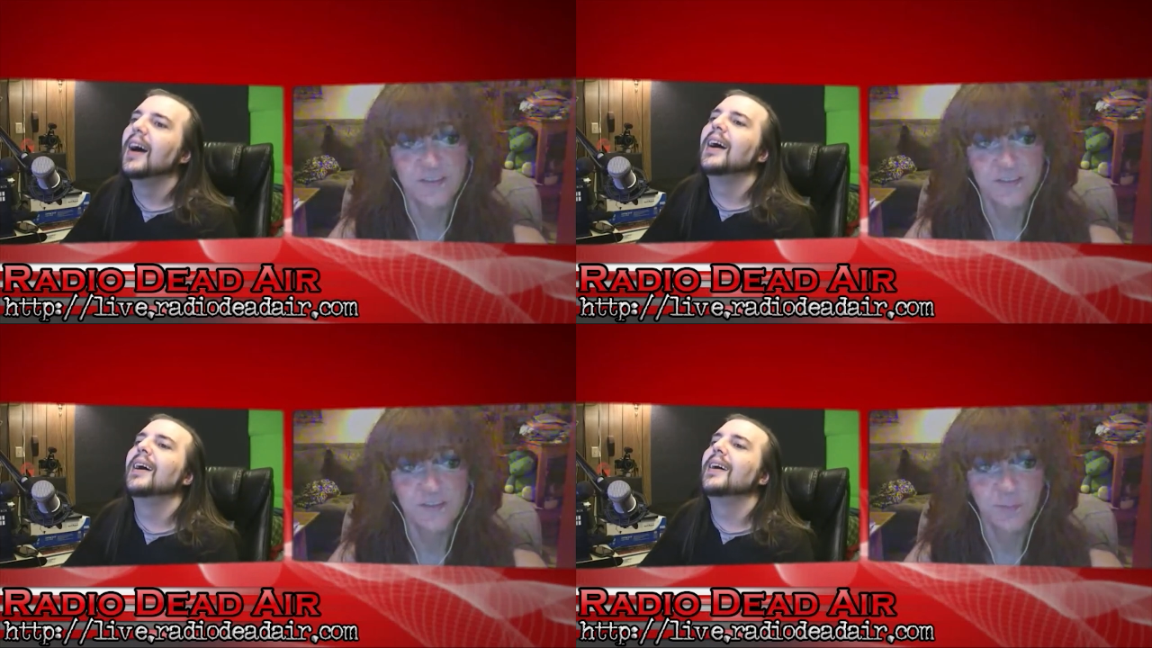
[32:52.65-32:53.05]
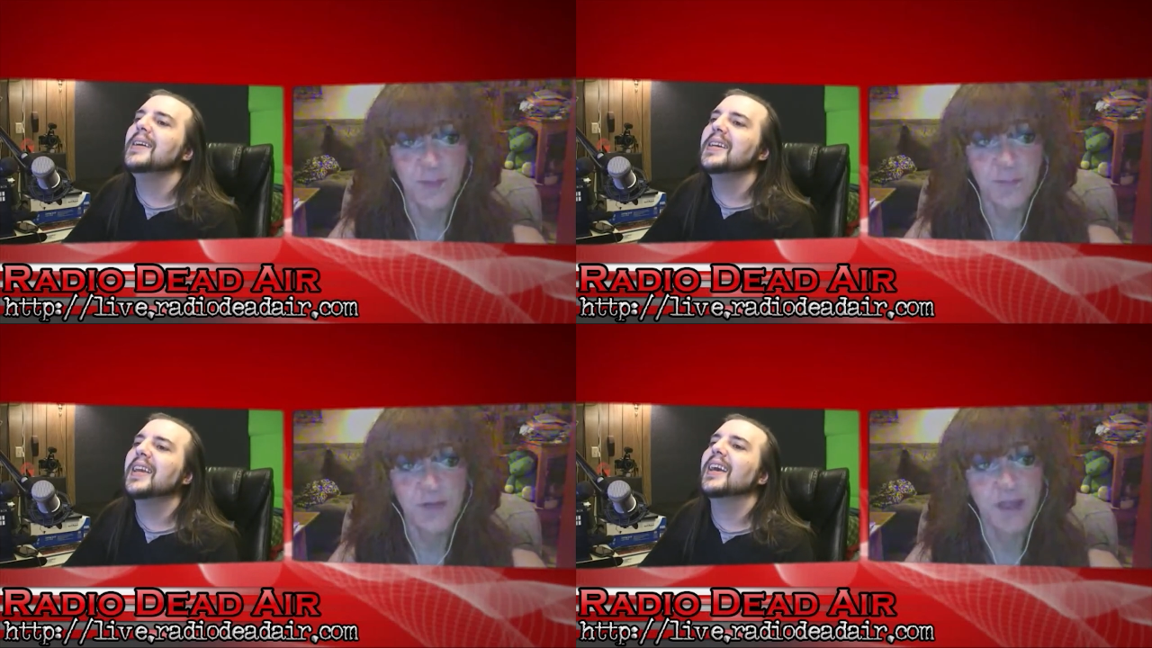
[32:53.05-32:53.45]
Speaker 1: Oh,
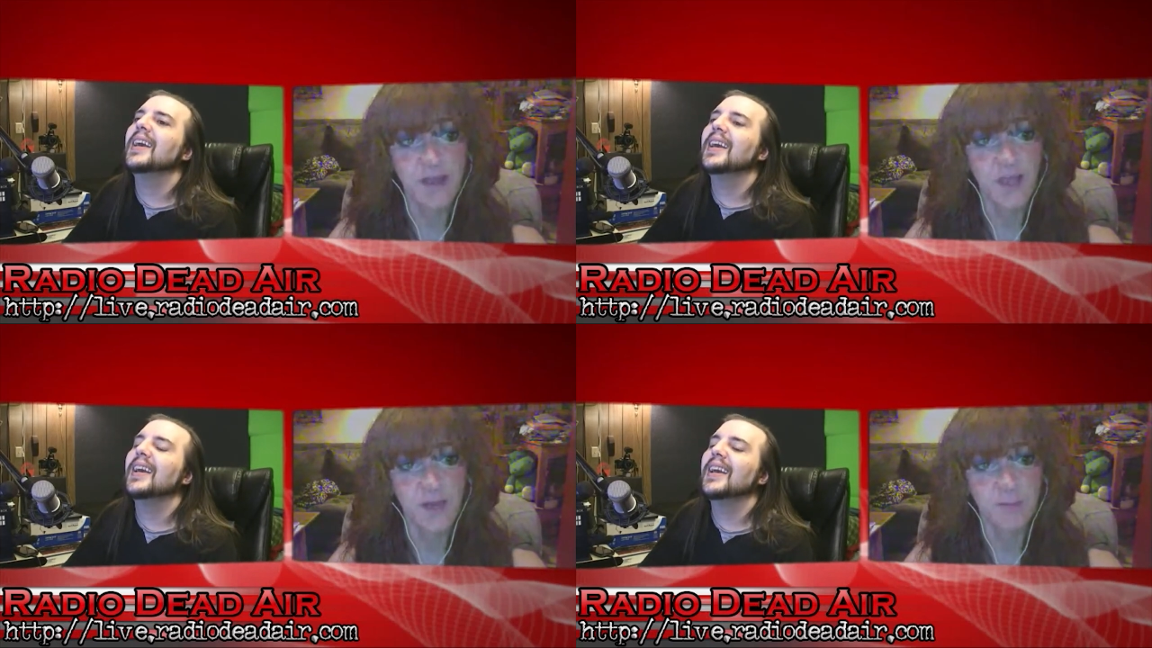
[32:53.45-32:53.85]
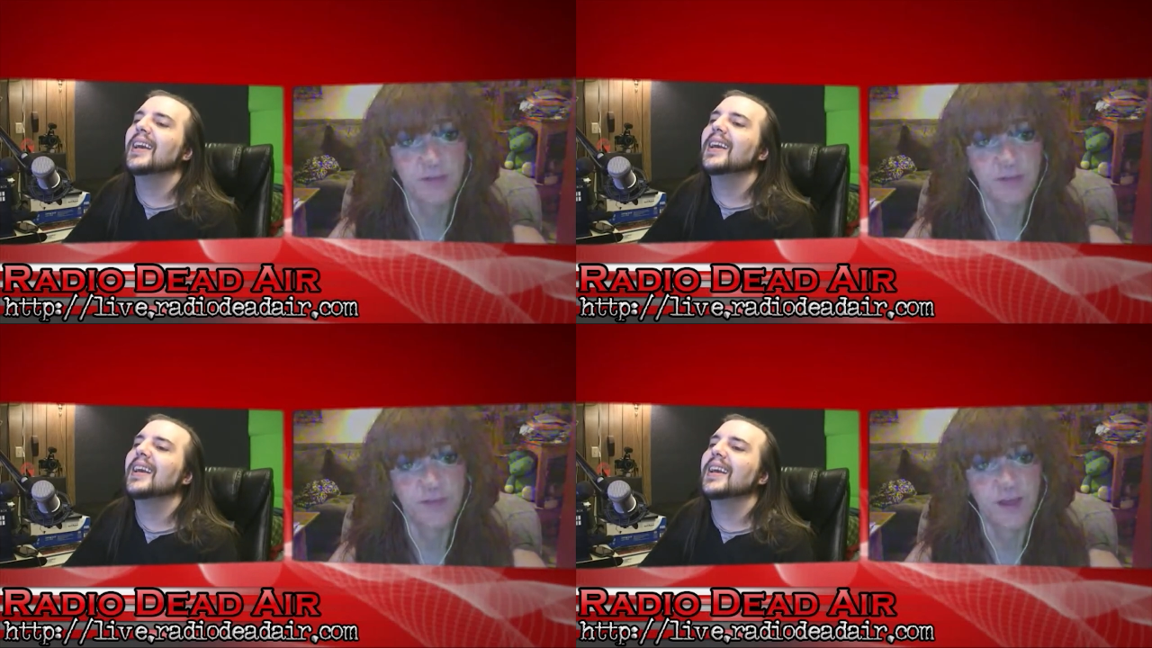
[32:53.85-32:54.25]
EK,
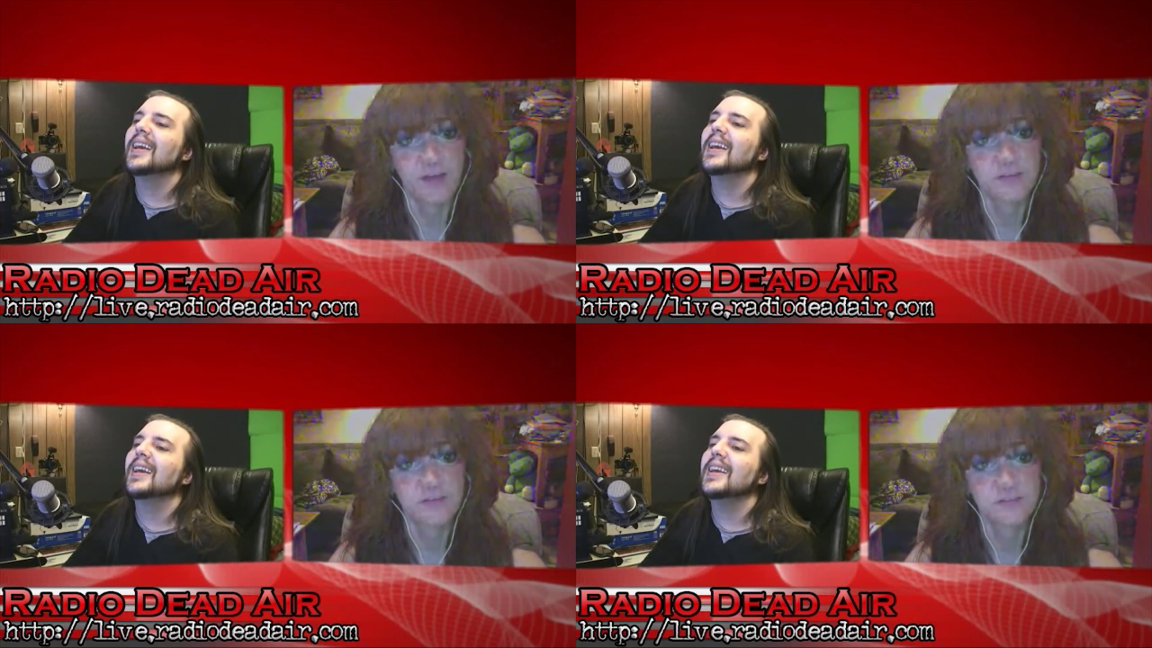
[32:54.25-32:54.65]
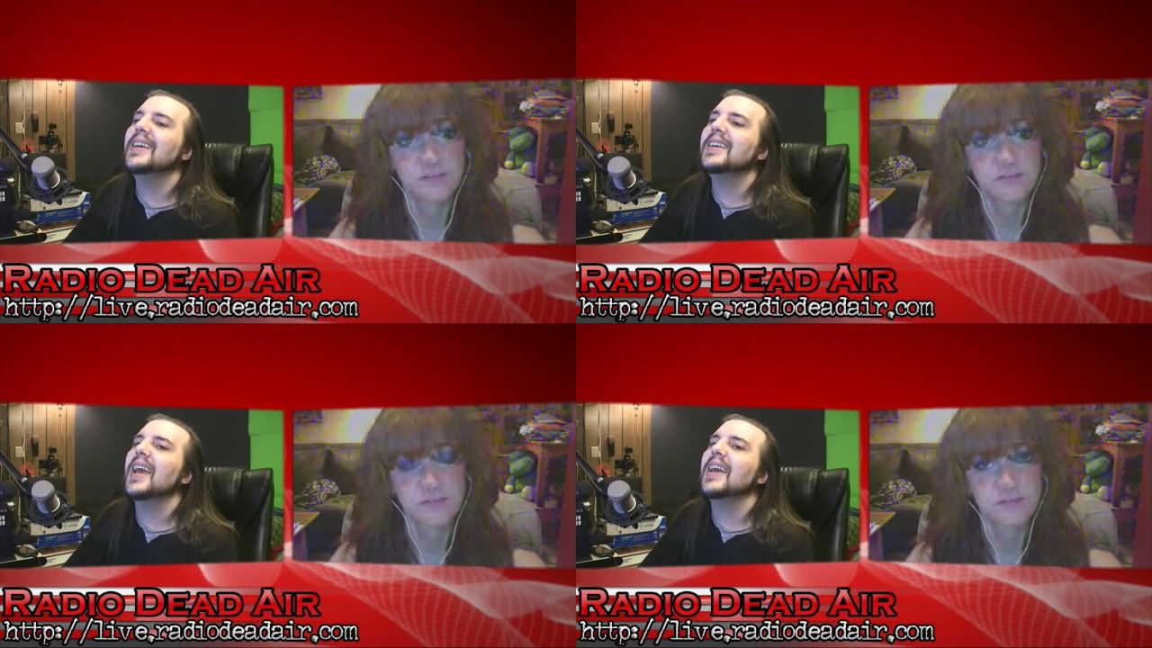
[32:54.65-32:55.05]

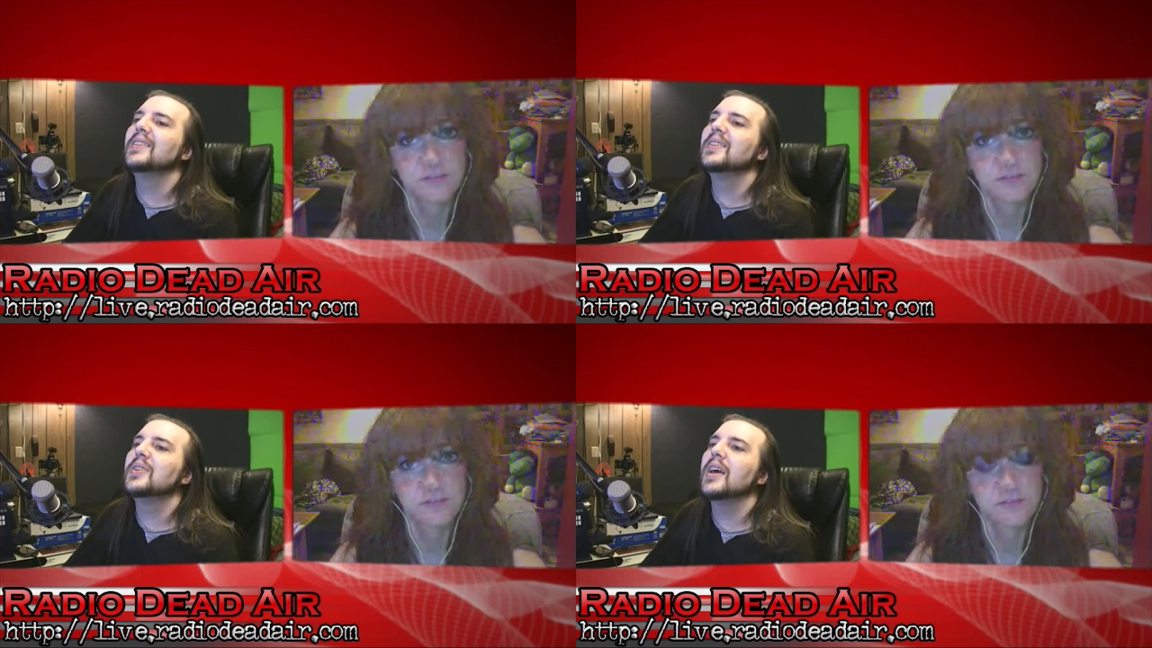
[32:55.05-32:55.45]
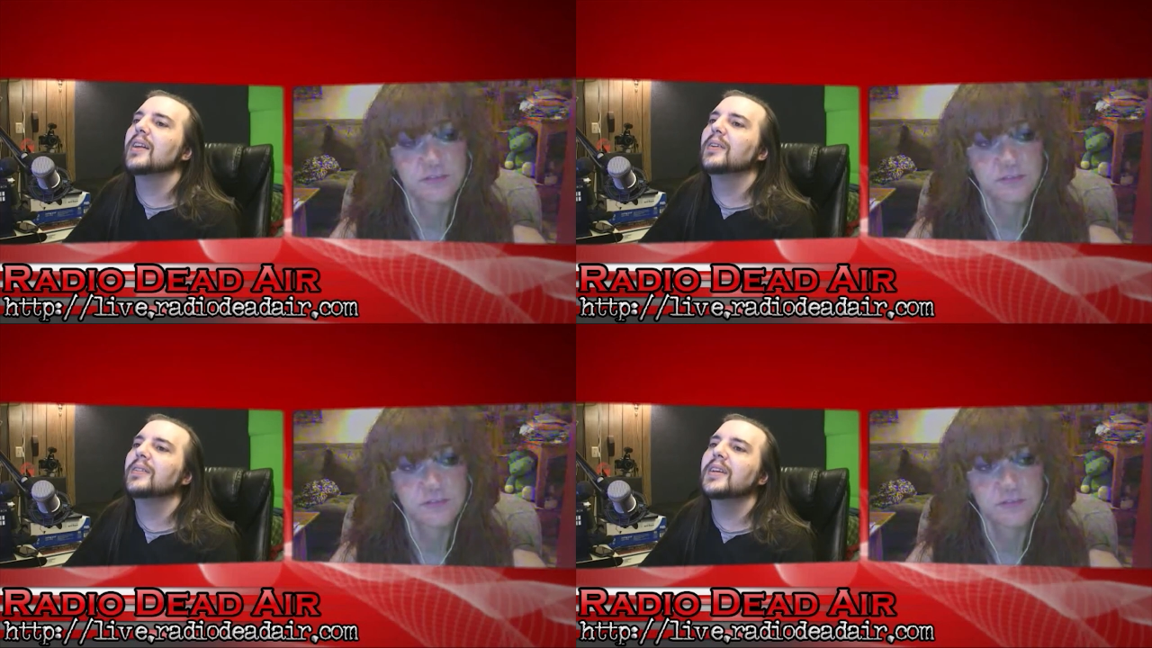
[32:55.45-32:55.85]
EK in the
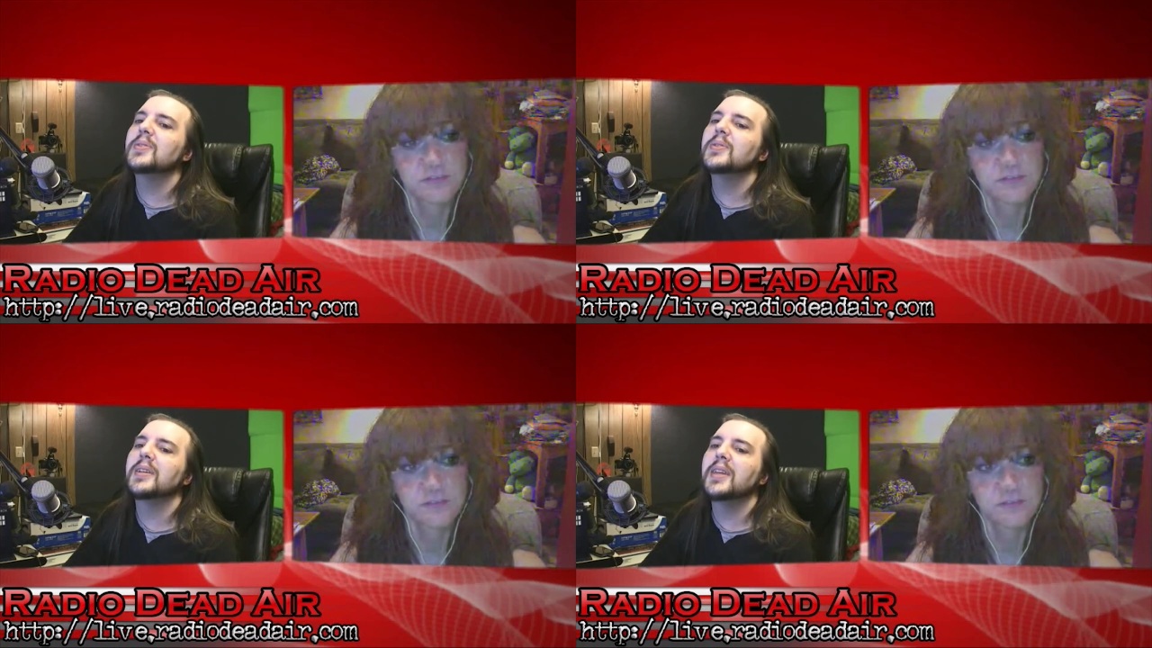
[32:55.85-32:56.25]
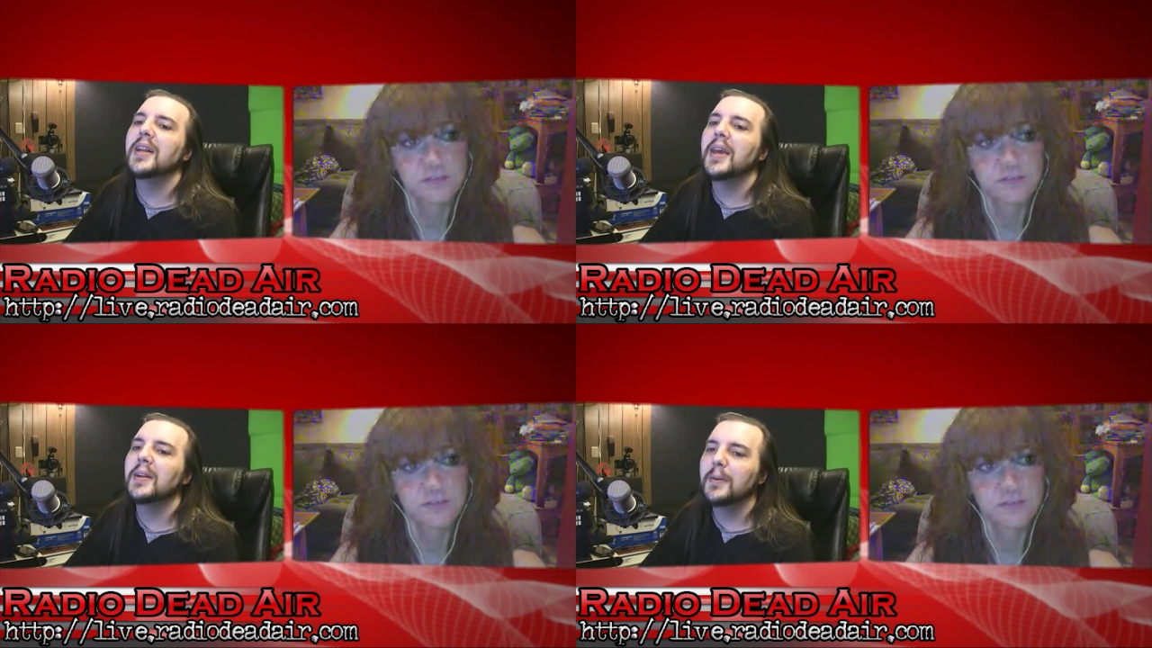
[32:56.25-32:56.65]
channel. Let's not get
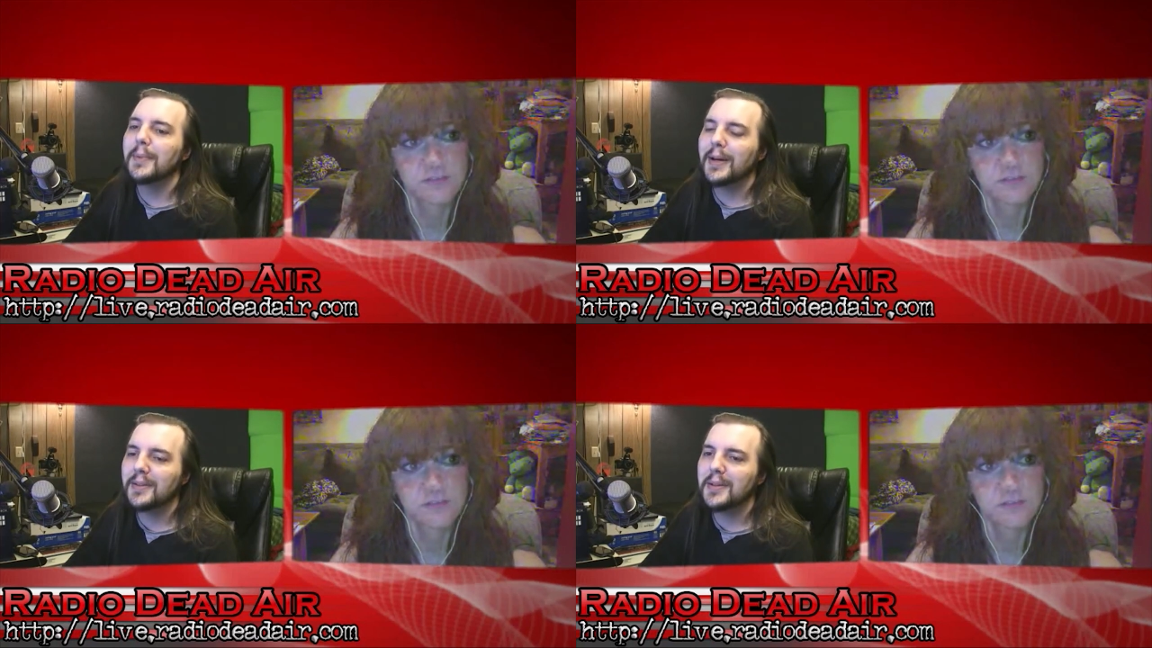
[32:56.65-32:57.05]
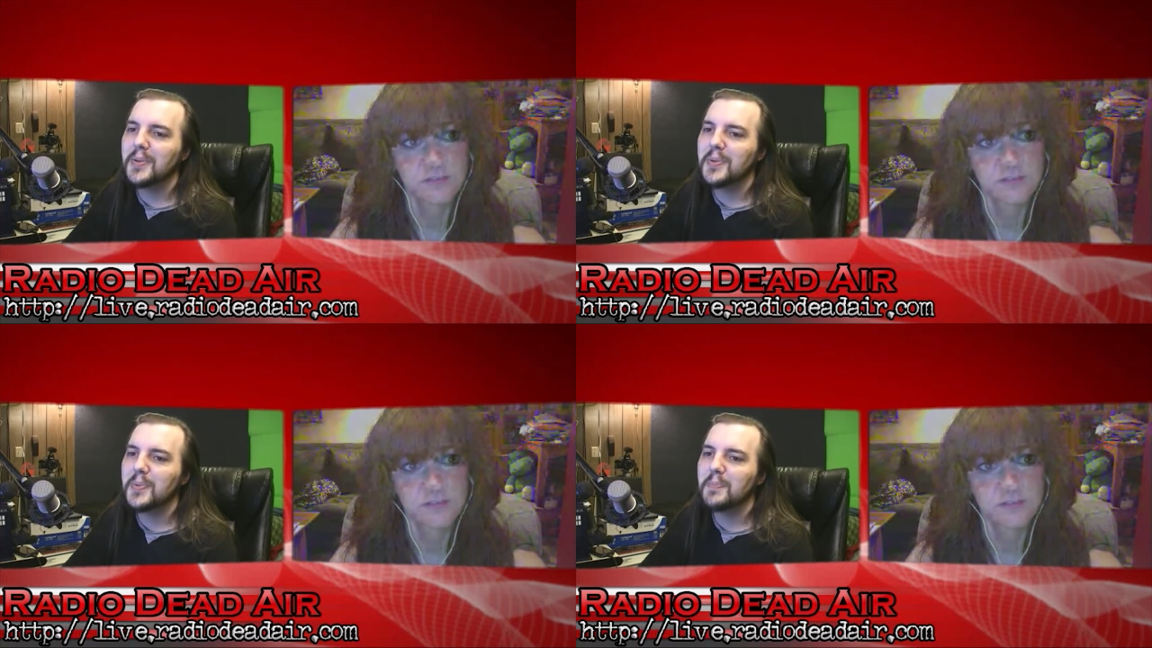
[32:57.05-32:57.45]
anal about this.